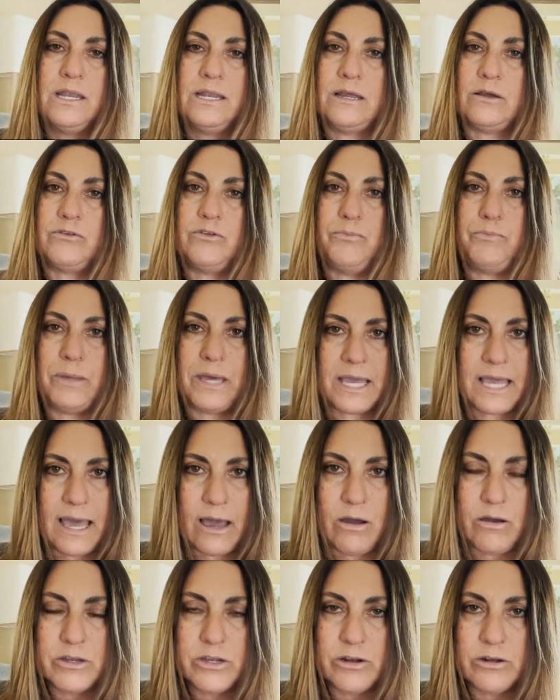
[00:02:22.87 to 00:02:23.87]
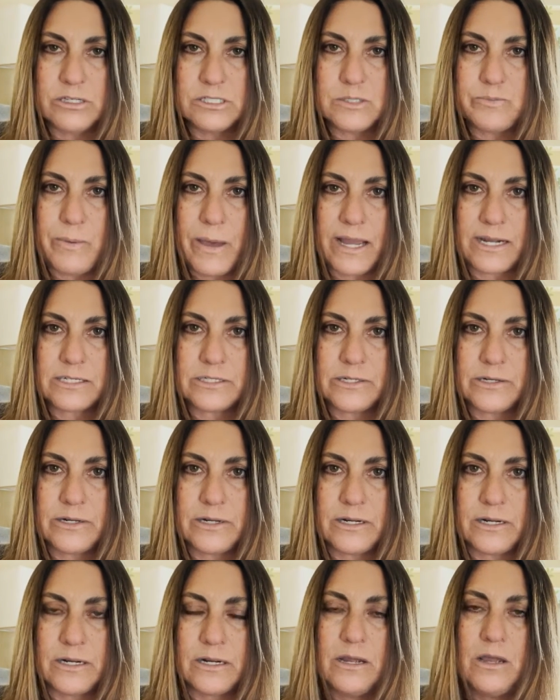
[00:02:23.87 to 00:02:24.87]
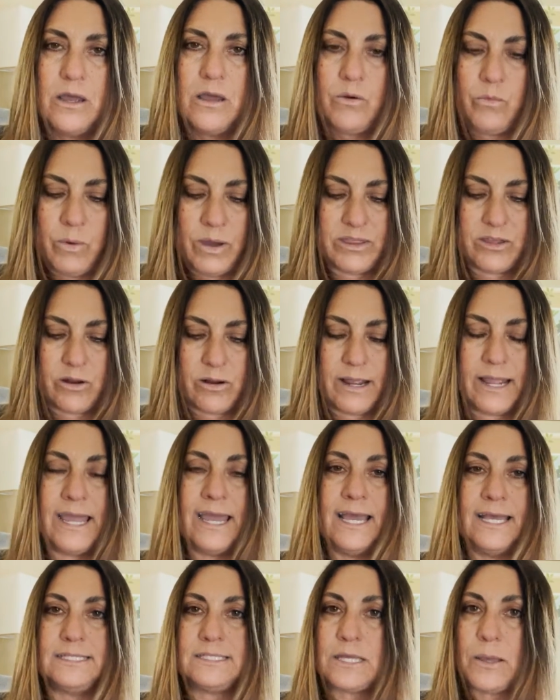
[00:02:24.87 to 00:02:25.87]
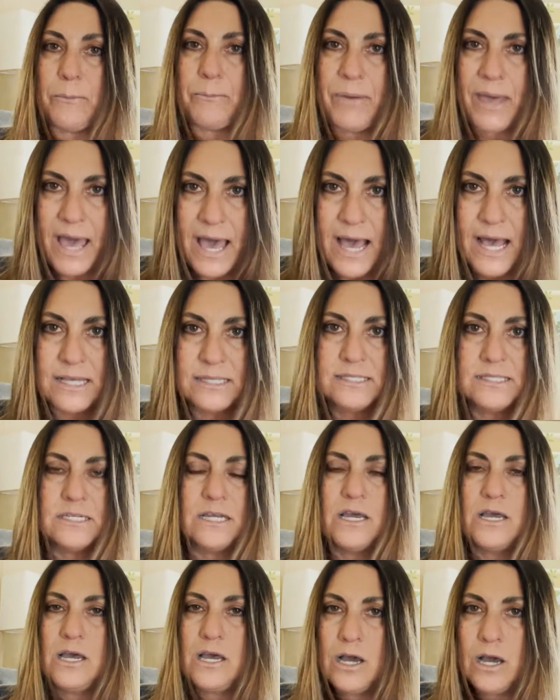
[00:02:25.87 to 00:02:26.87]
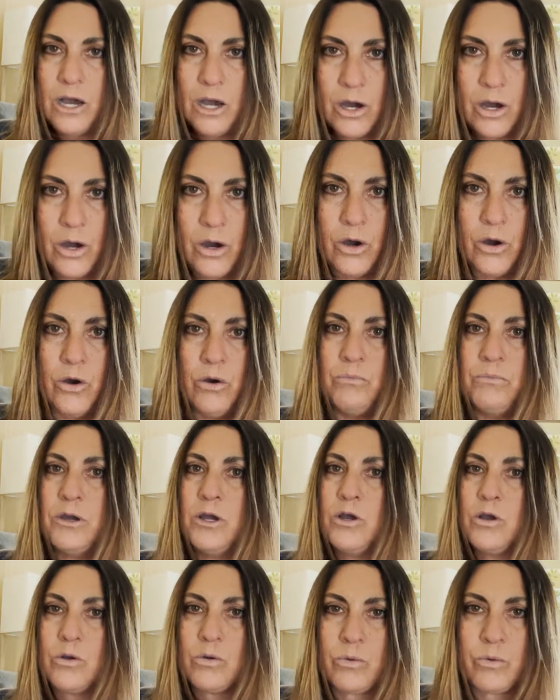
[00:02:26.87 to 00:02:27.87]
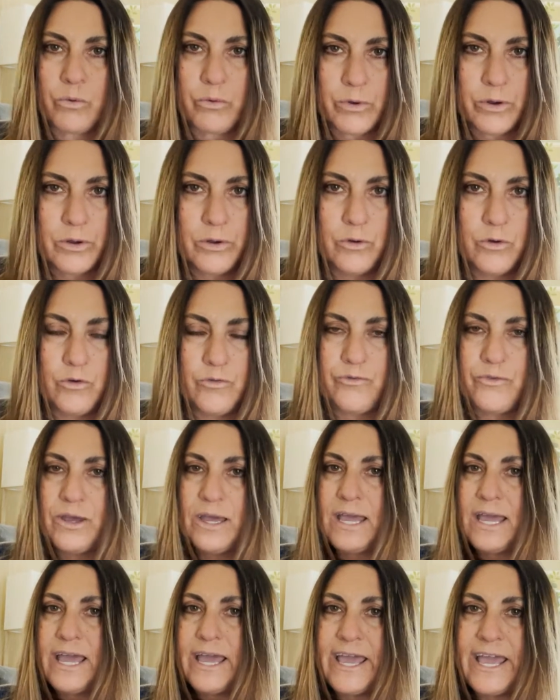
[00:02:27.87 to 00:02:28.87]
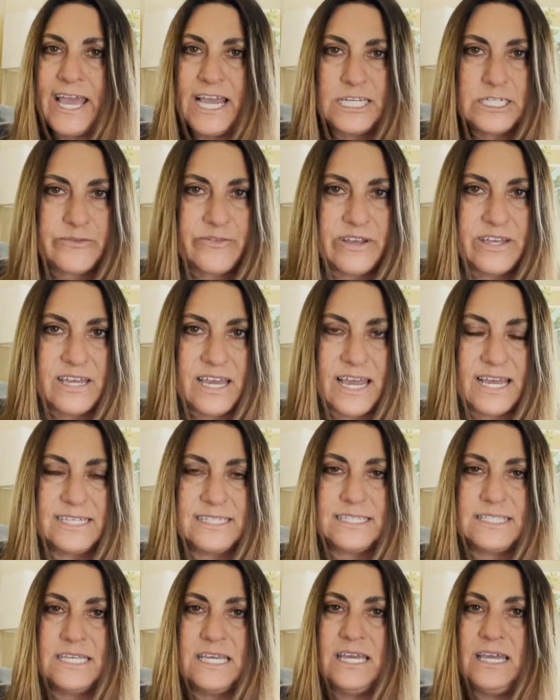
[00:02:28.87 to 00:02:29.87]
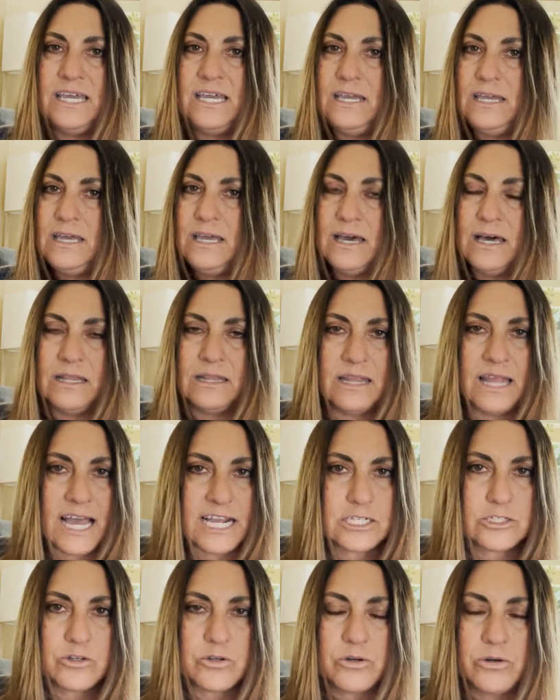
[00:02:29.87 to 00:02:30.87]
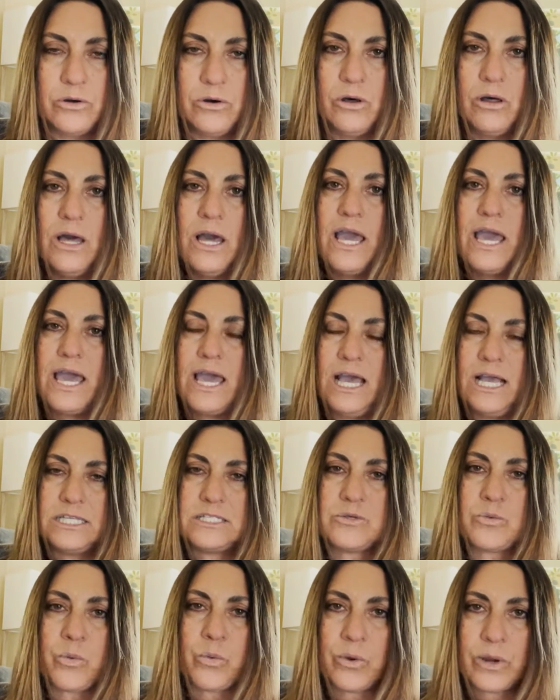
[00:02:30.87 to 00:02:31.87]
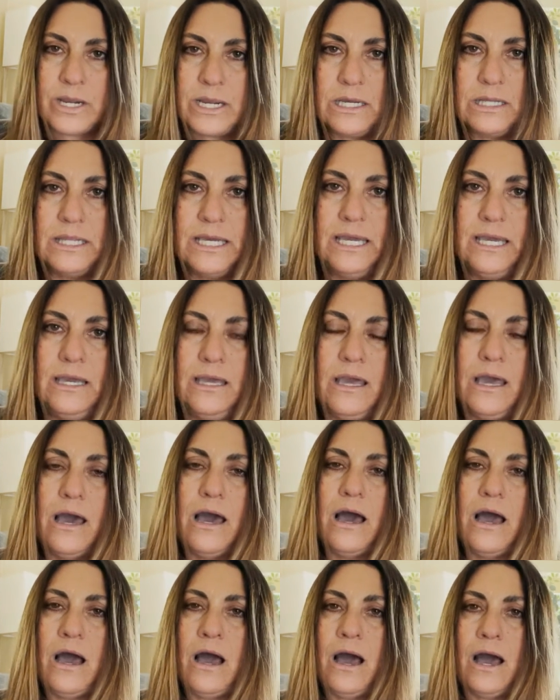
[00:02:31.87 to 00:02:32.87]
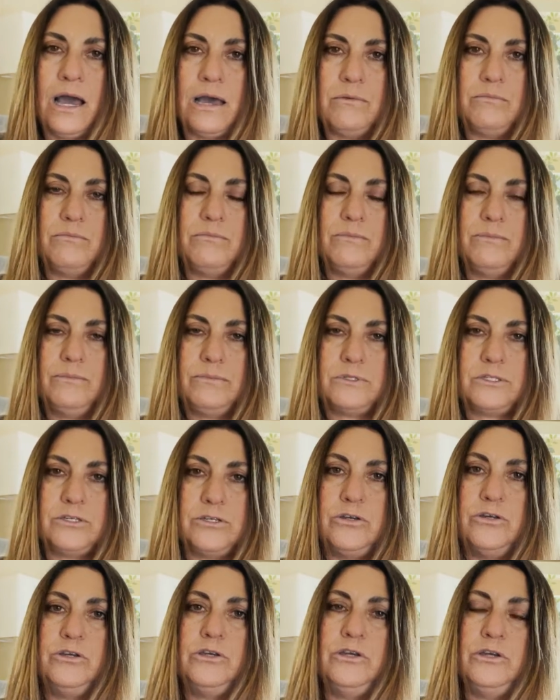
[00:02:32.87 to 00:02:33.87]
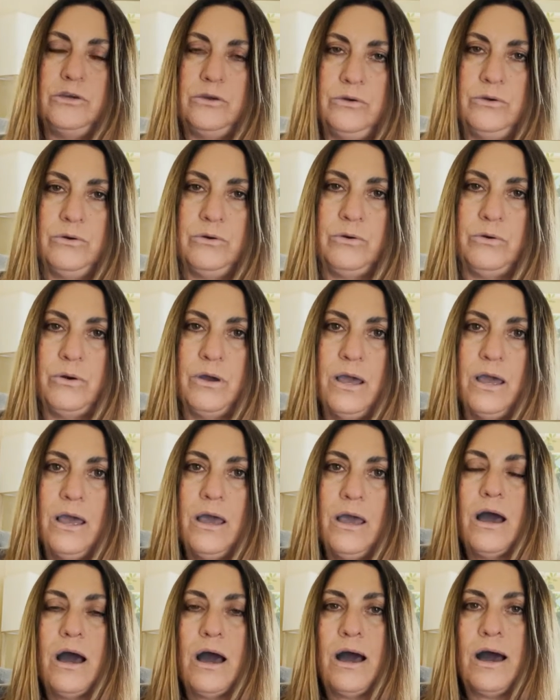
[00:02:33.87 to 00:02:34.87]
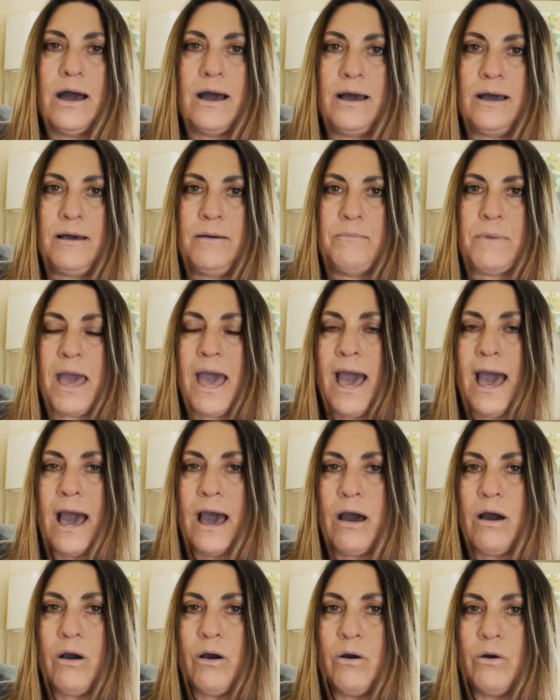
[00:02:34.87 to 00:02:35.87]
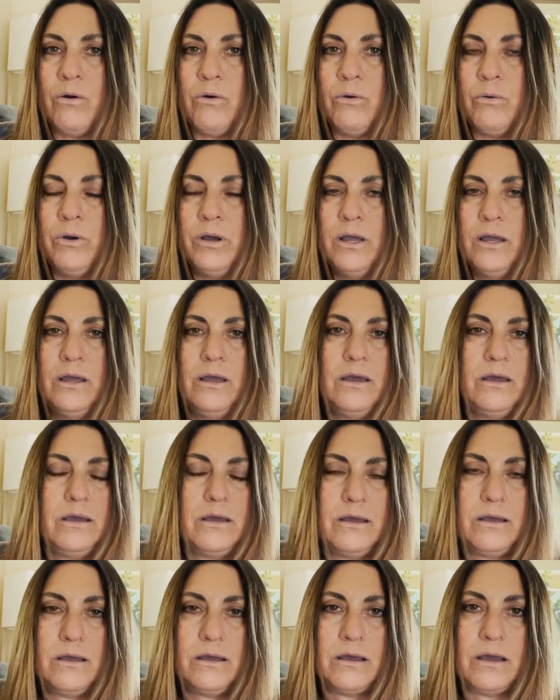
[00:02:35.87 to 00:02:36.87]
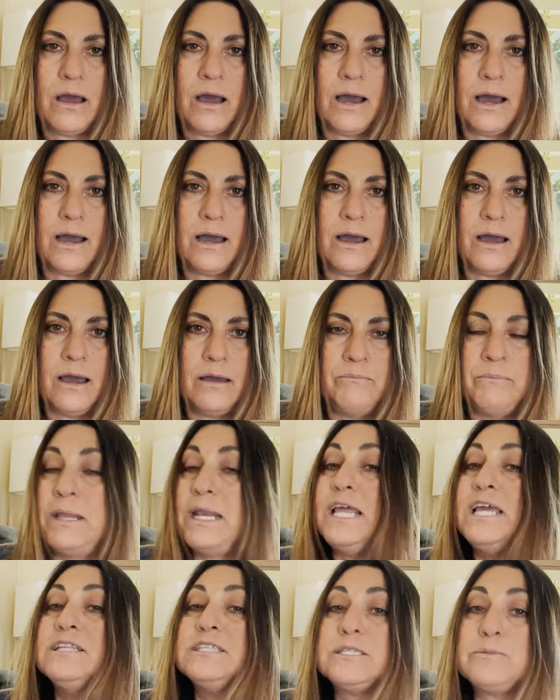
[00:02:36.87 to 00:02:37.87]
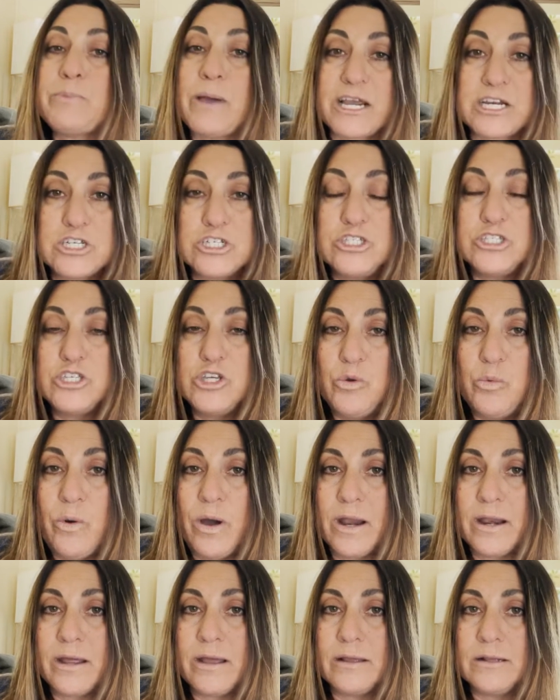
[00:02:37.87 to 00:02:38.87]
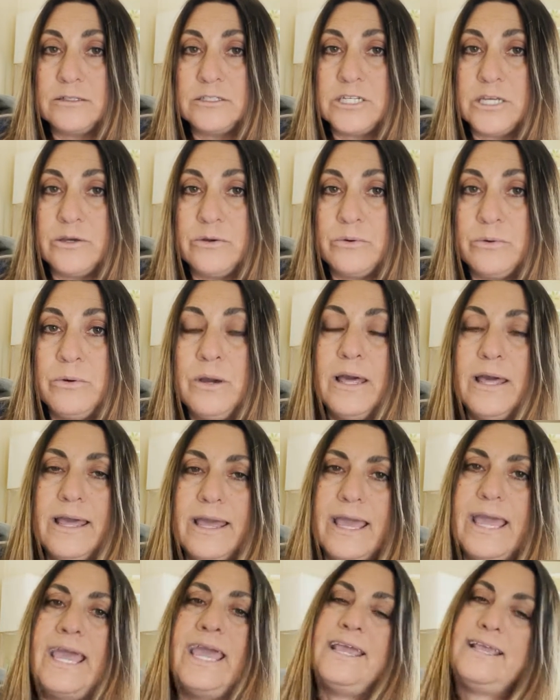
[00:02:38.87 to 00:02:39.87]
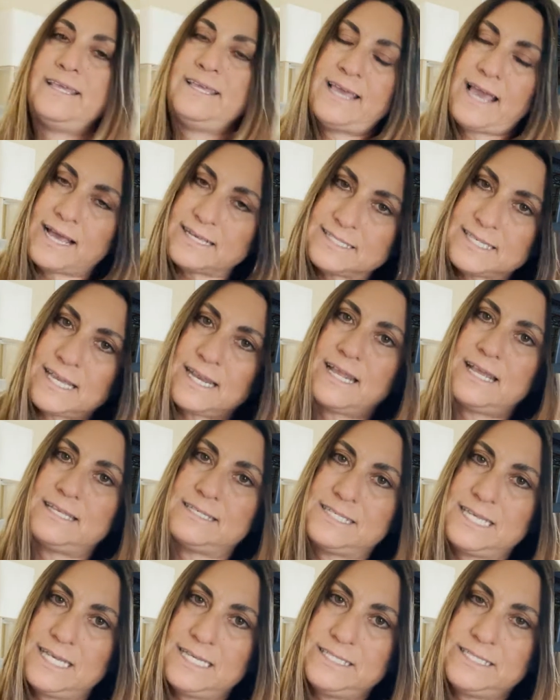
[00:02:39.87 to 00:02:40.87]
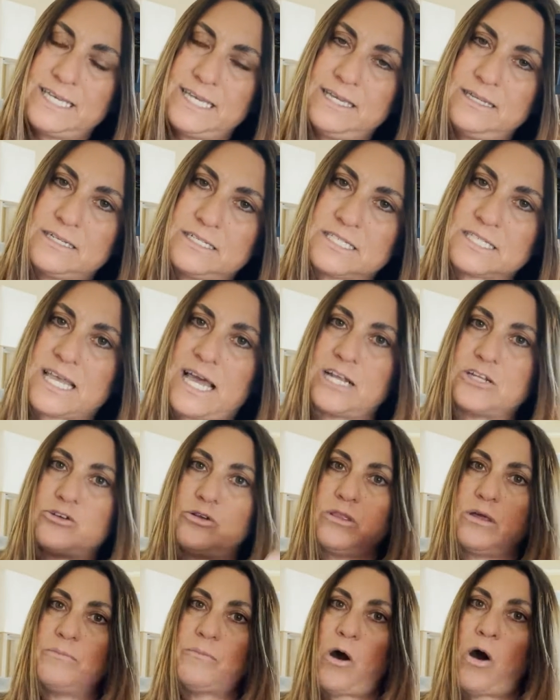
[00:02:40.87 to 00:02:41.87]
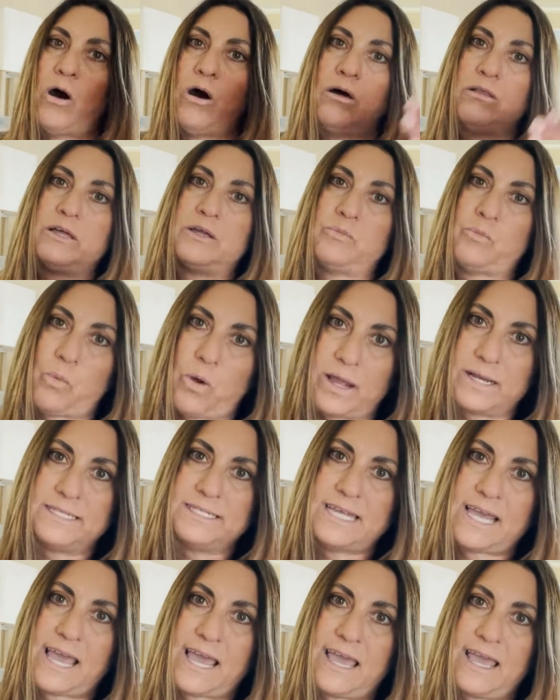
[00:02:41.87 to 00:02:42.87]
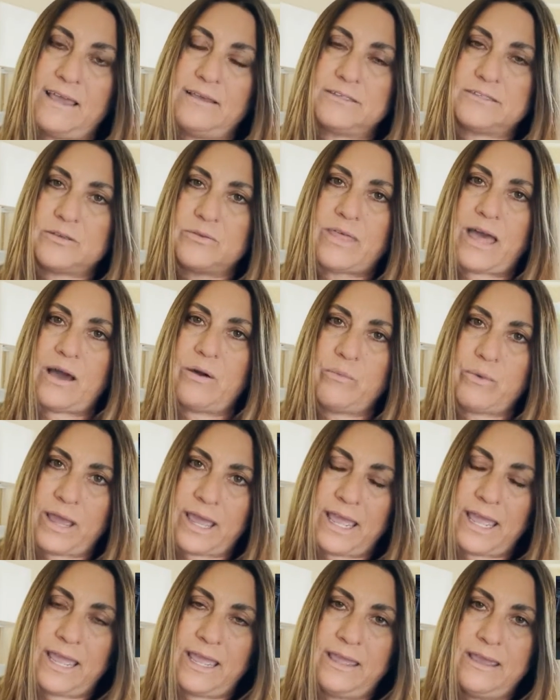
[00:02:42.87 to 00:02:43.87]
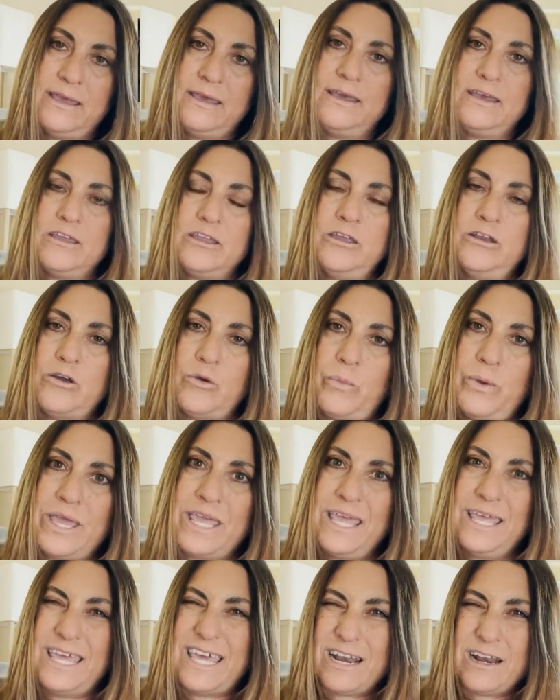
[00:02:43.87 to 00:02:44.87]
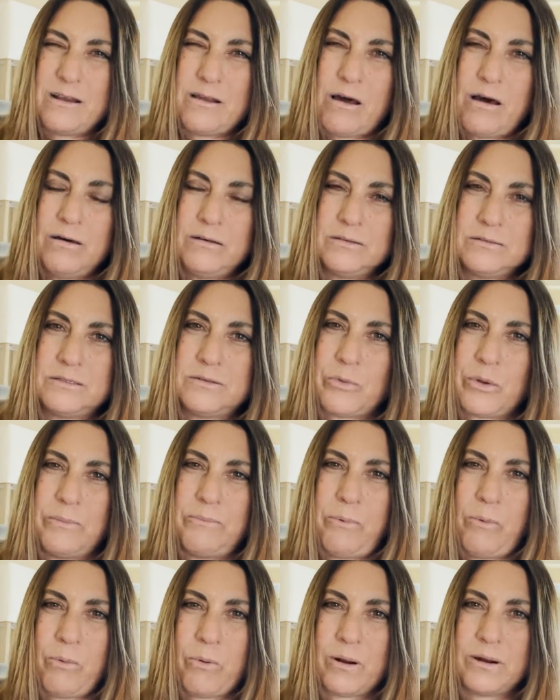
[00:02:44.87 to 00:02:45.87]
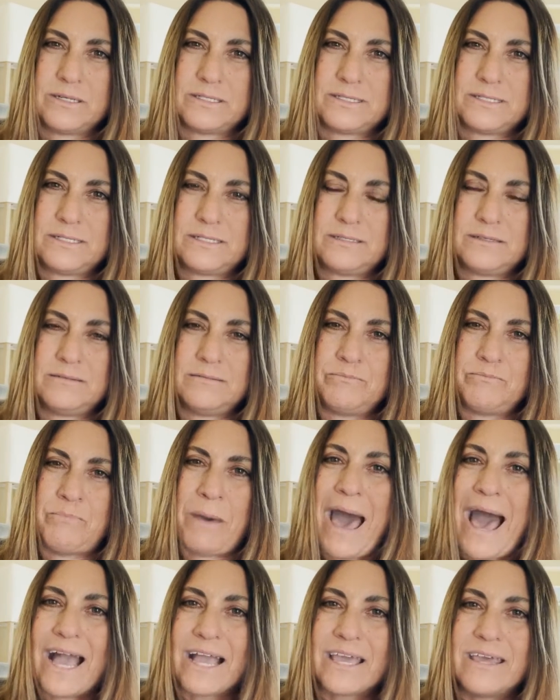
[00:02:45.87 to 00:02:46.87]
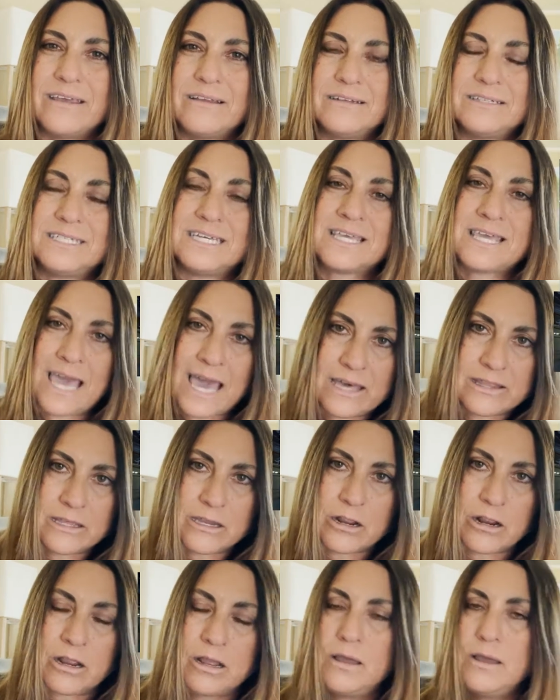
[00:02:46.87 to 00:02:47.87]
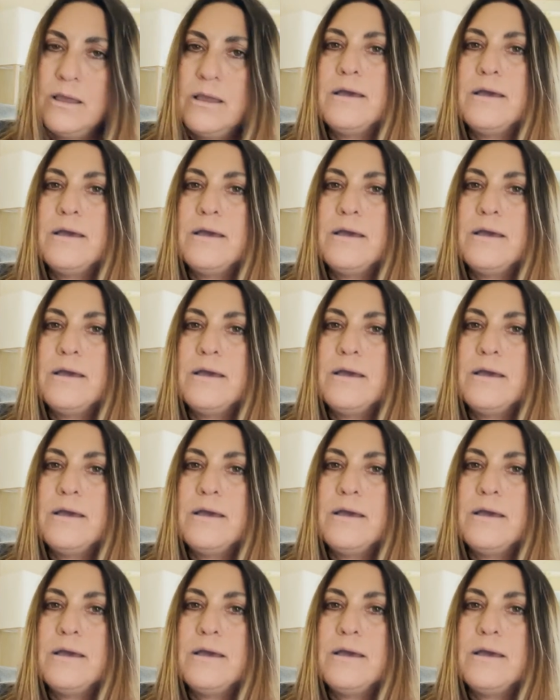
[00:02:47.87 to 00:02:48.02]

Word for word: Now you pick out your inspector, whether it's pest, home, roof, HVAC, electrical. It's really up to you um, how uh, many inspections you wanna do. It Yes, it is easy to schedule them all in one day so that way, you know, we can get it all, the reports back together.